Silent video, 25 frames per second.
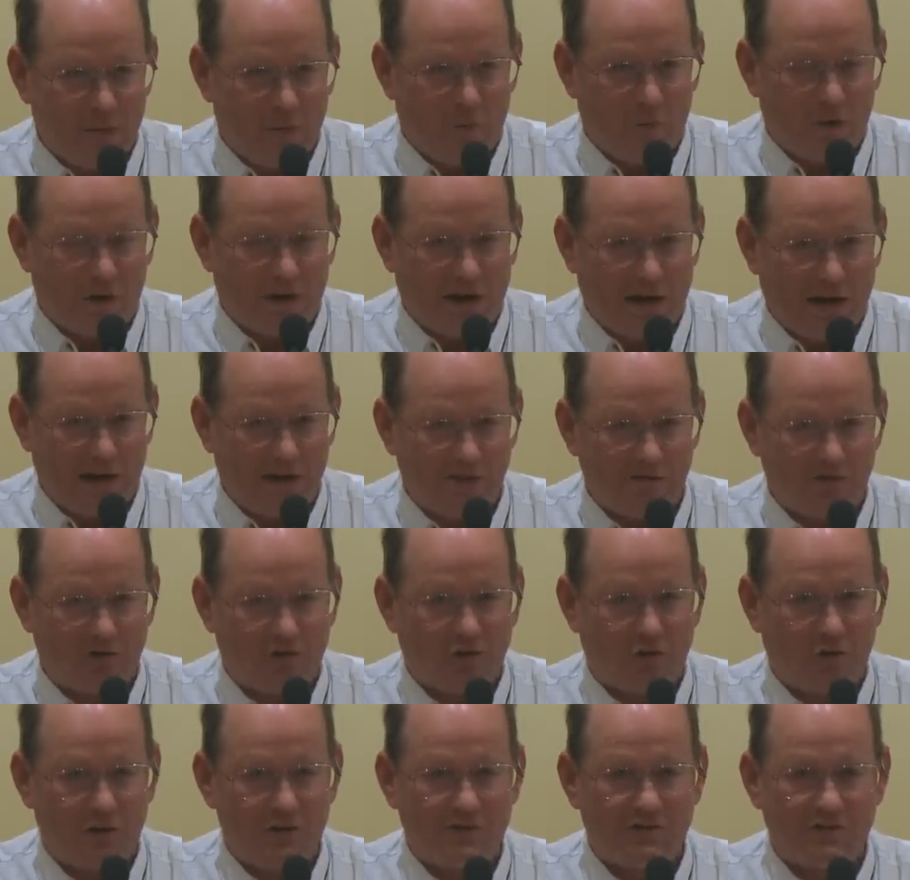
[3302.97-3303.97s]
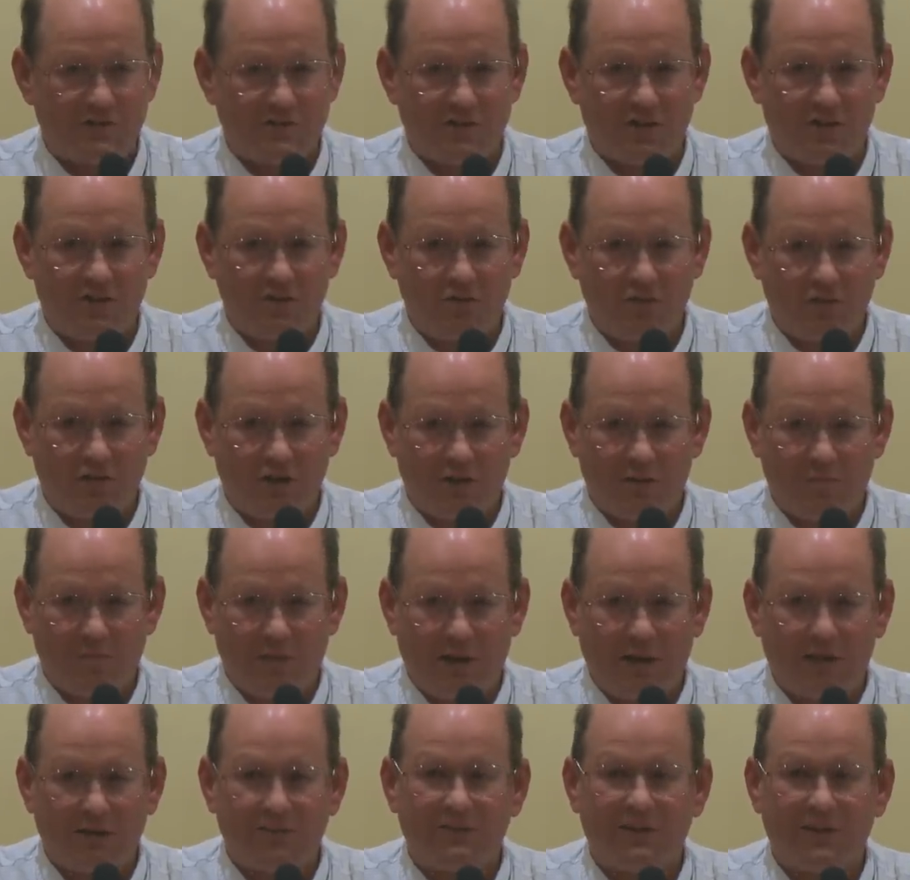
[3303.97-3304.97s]
What kind of choices are you going to
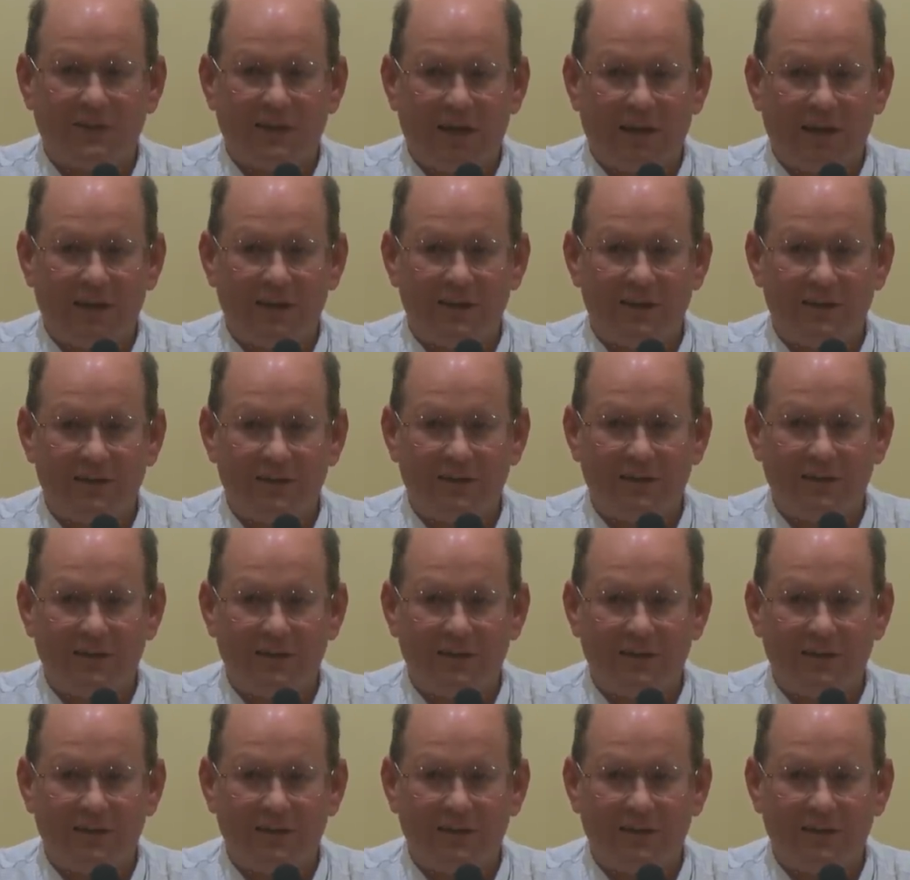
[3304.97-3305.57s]
make today?